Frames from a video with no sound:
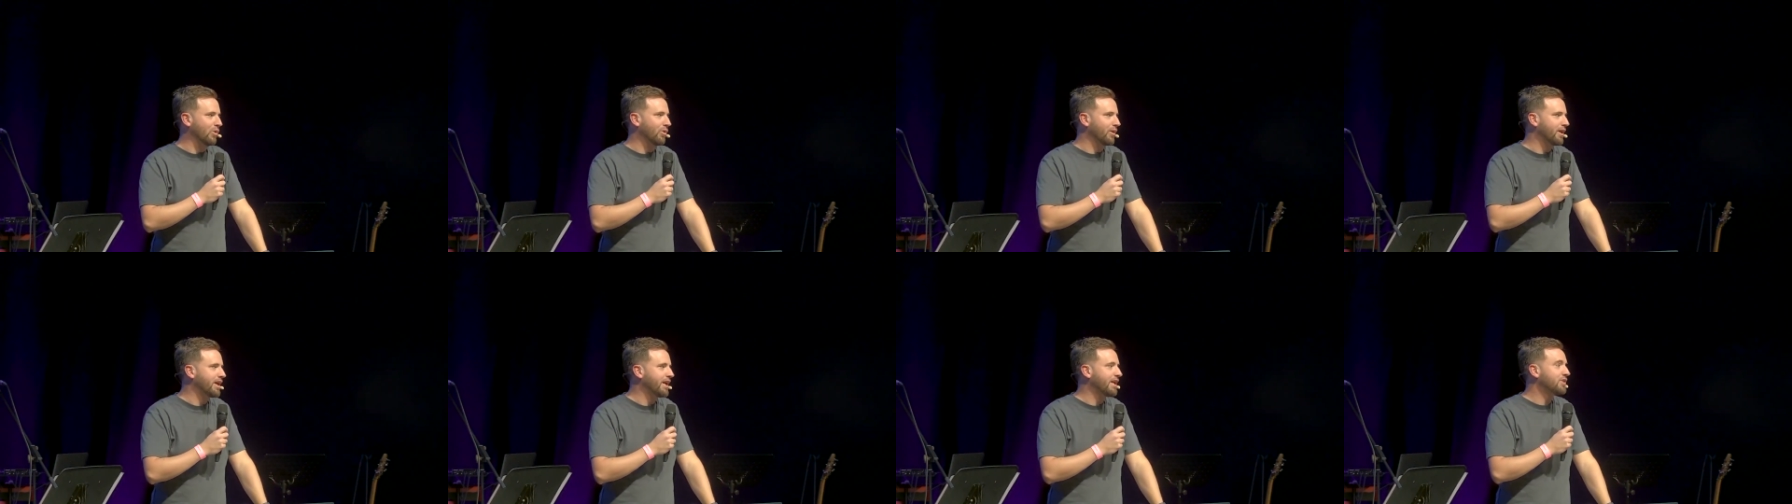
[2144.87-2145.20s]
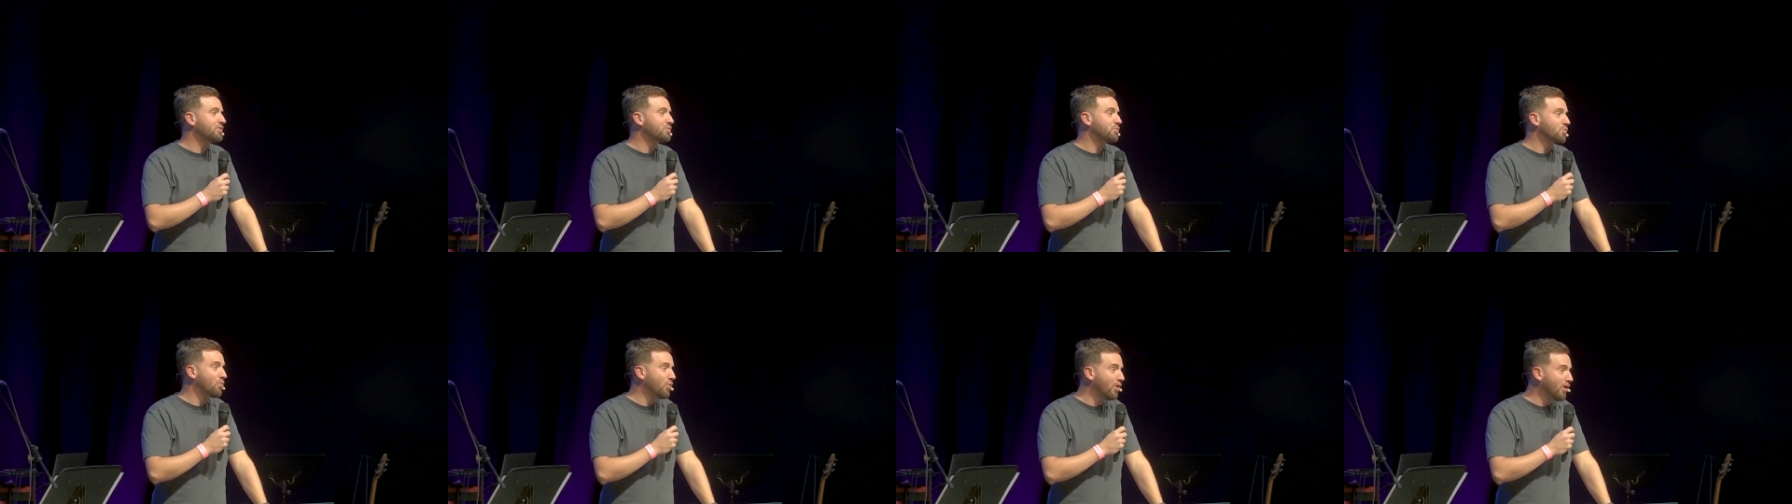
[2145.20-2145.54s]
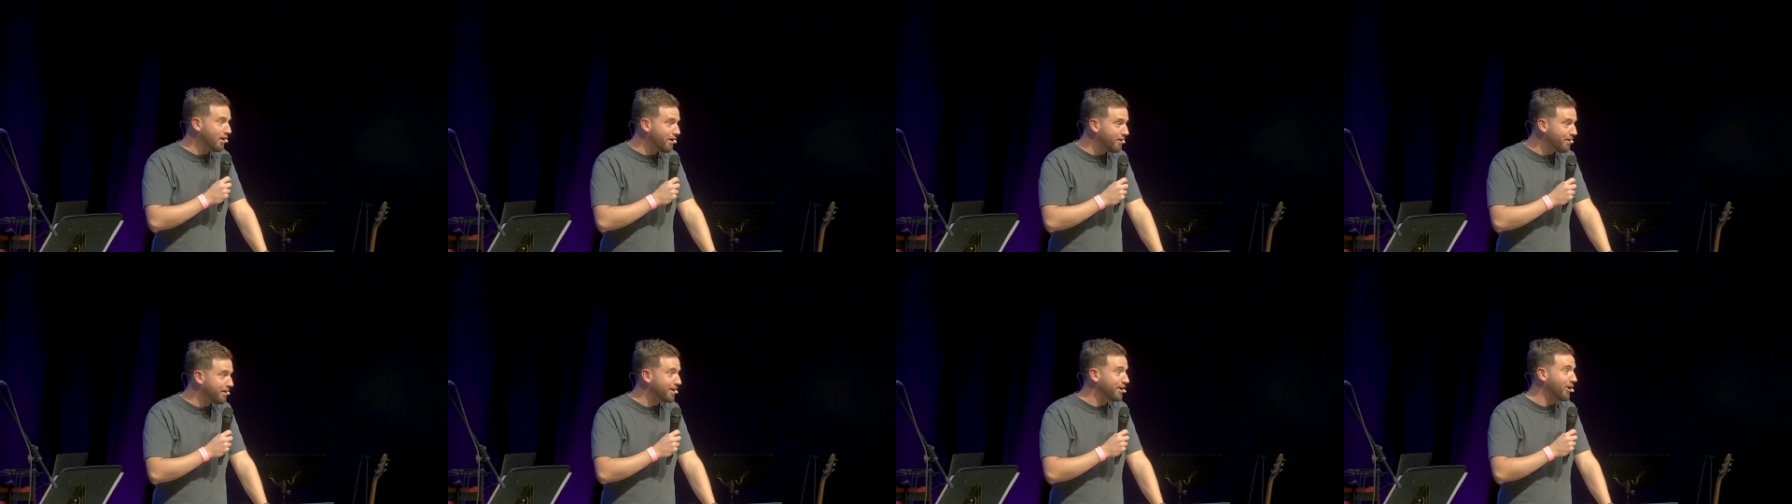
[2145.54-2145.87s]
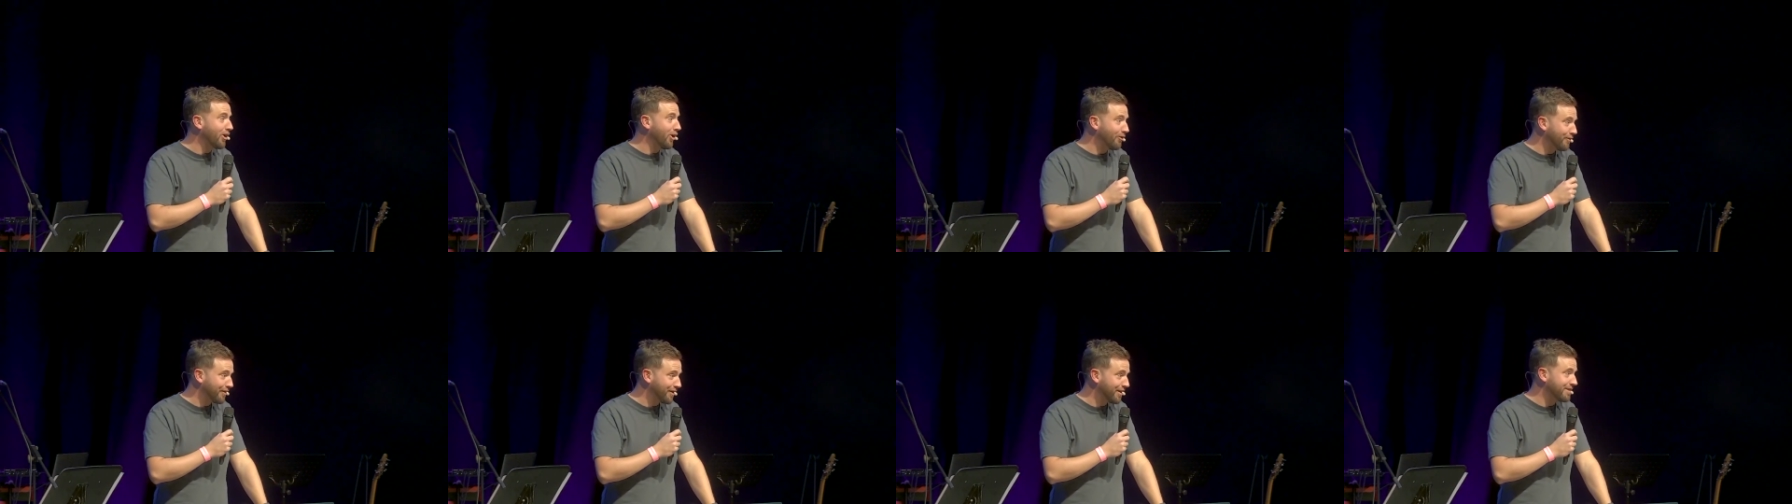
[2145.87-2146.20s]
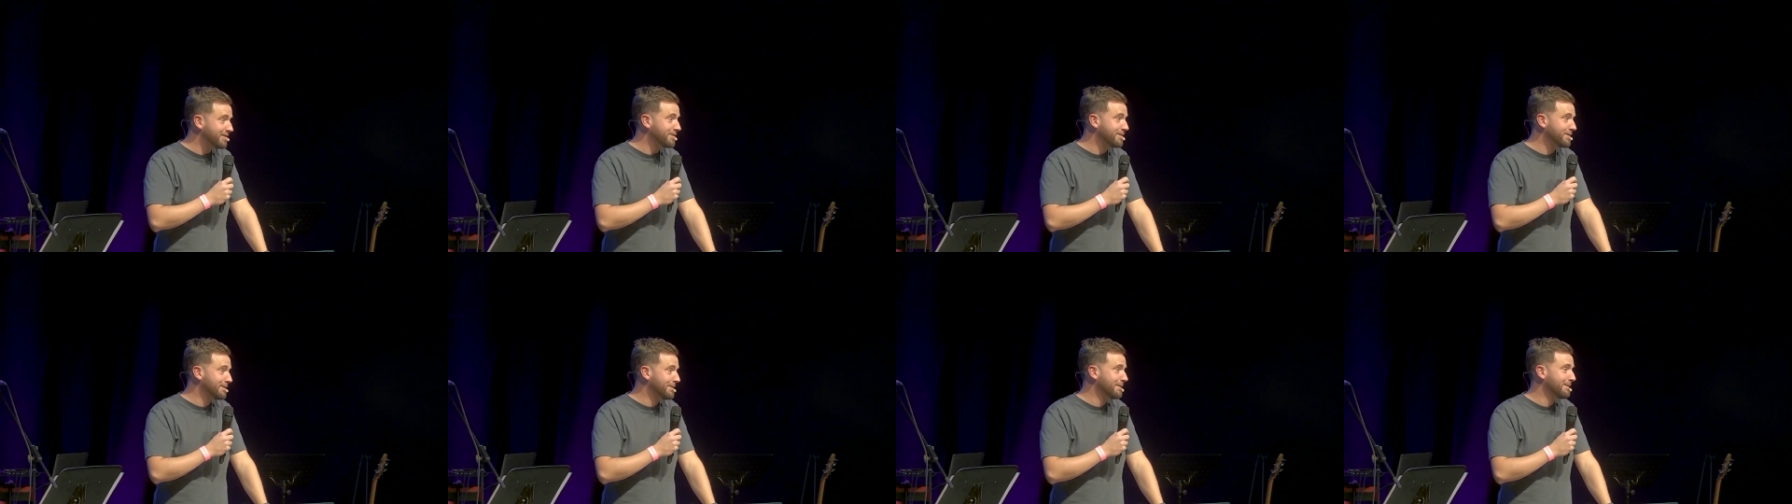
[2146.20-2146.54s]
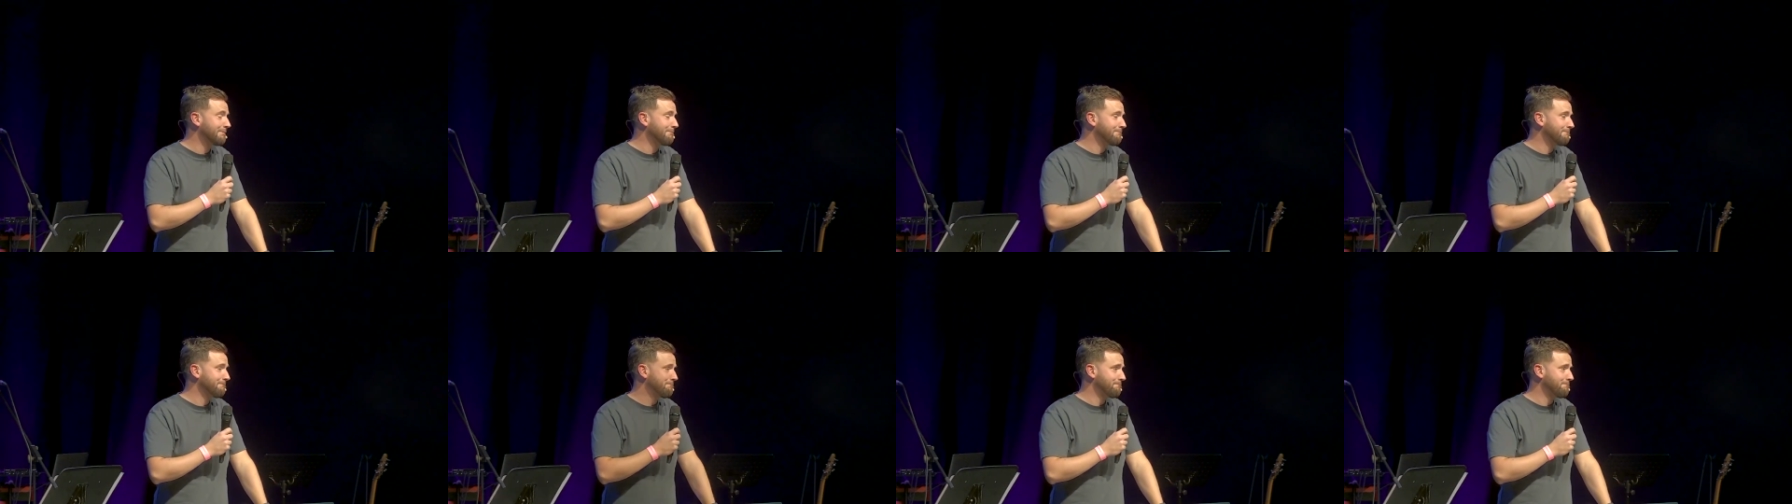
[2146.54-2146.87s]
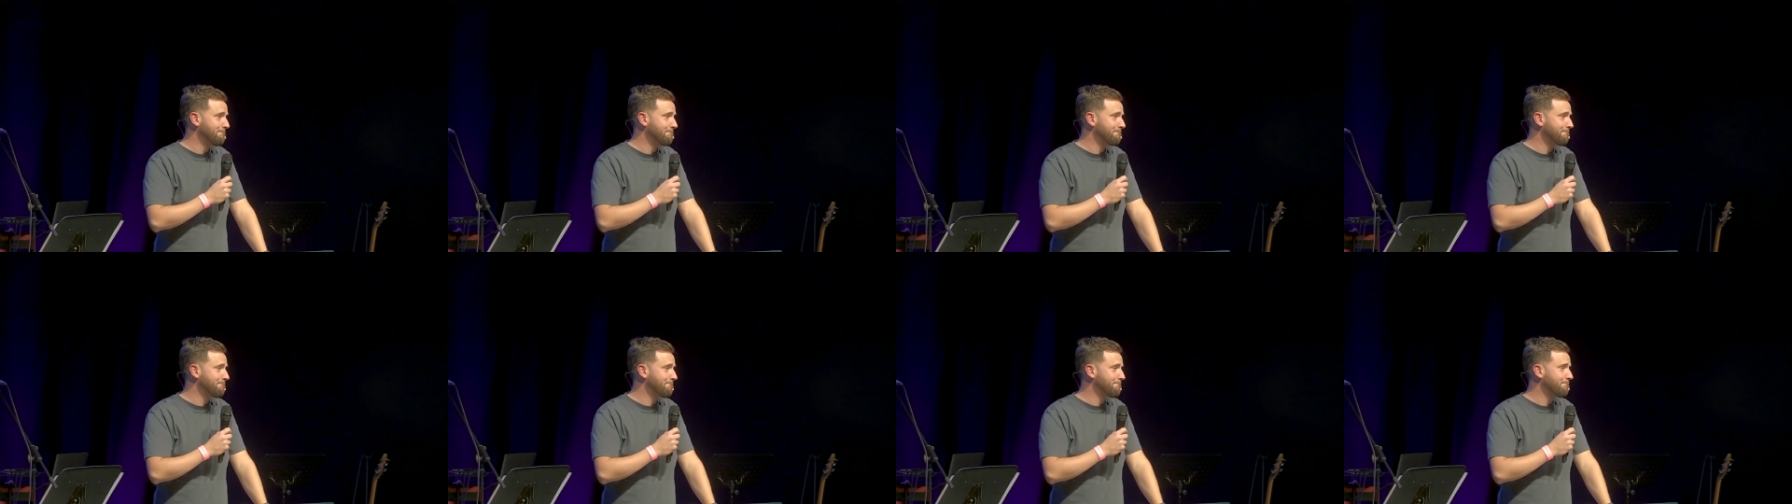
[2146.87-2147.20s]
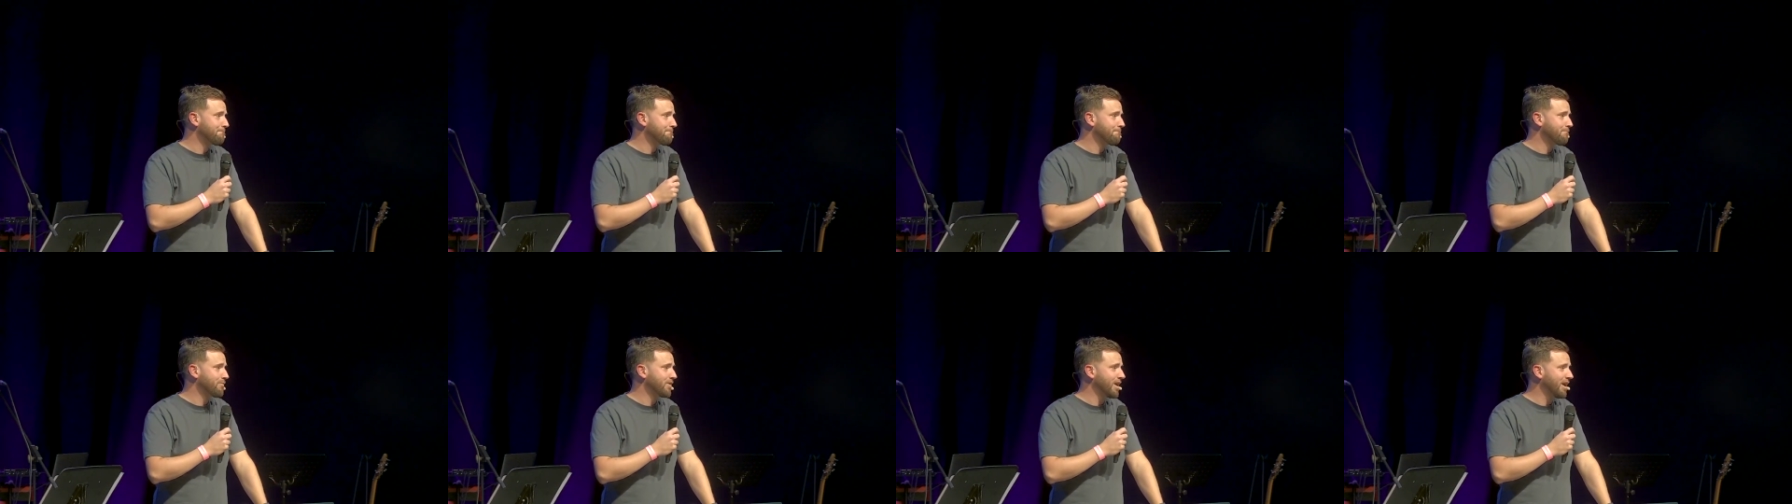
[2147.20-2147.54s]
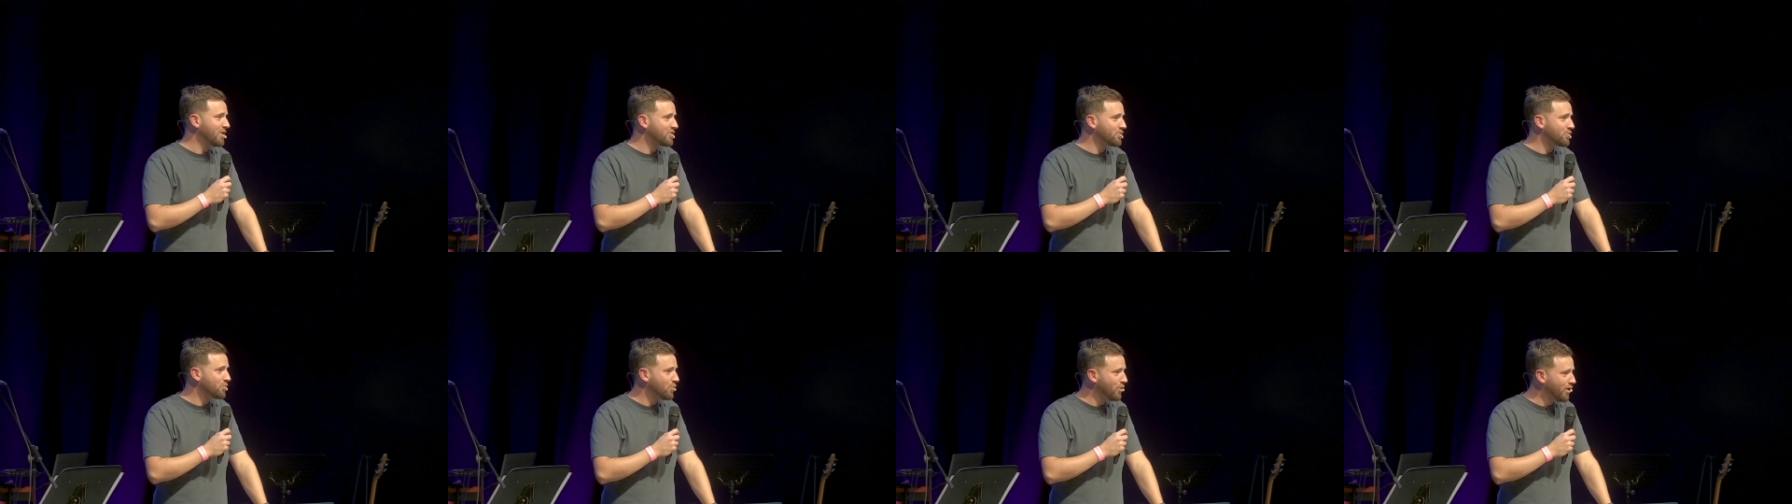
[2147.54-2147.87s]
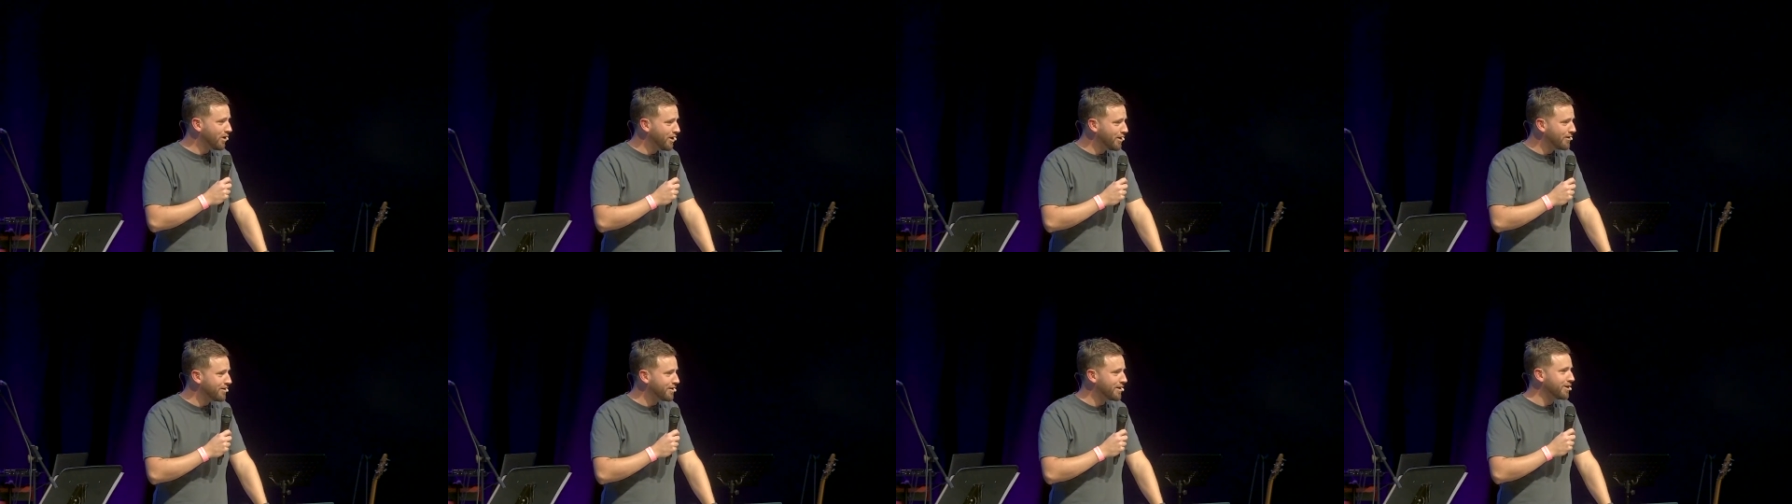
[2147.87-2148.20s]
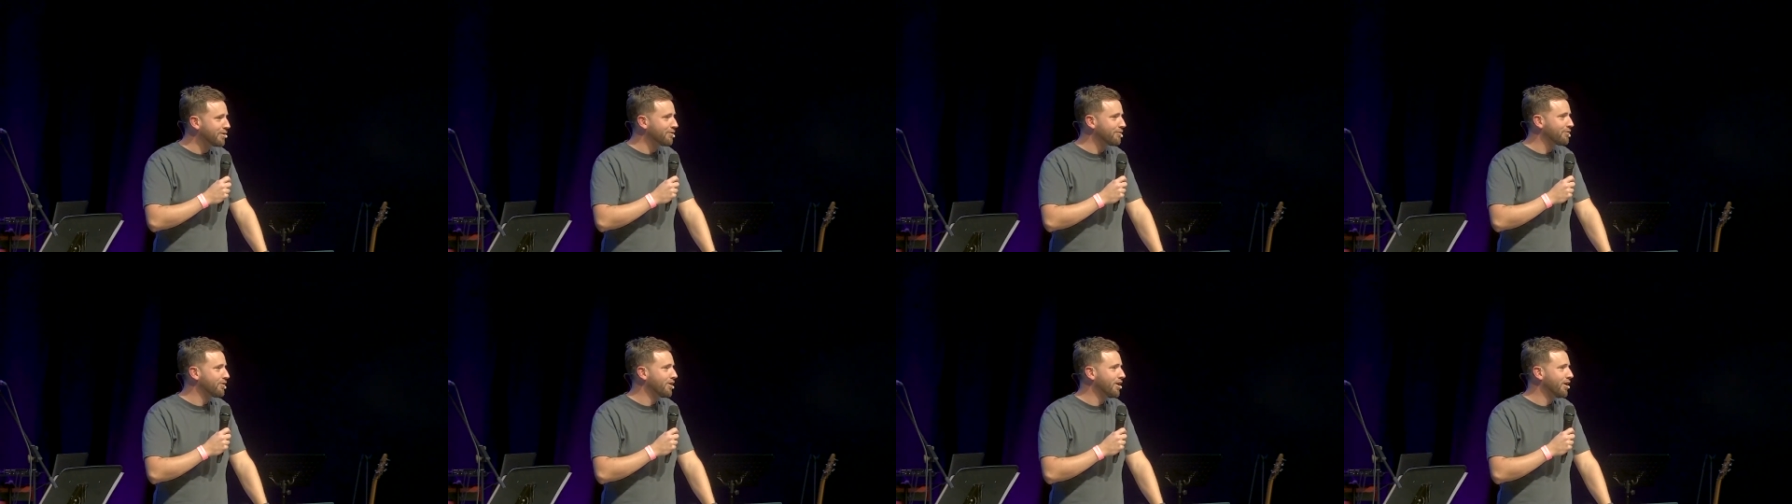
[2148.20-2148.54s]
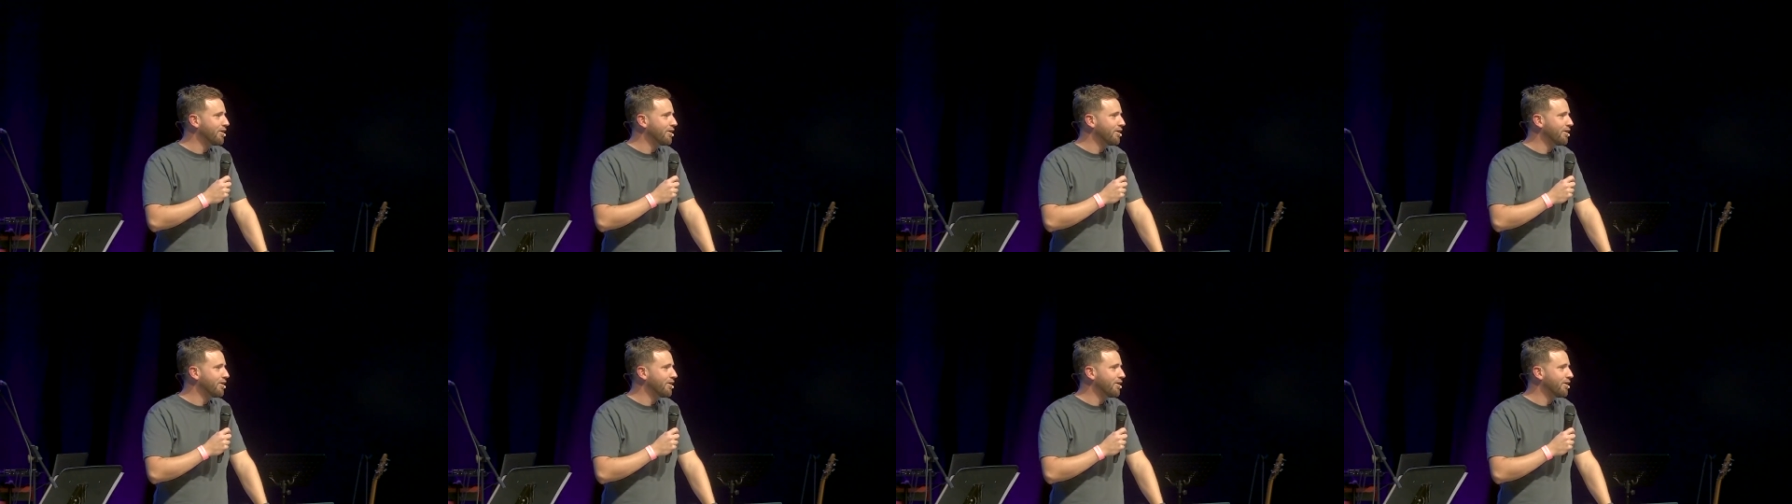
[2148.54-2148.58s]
He's worthy of it. He's worthy of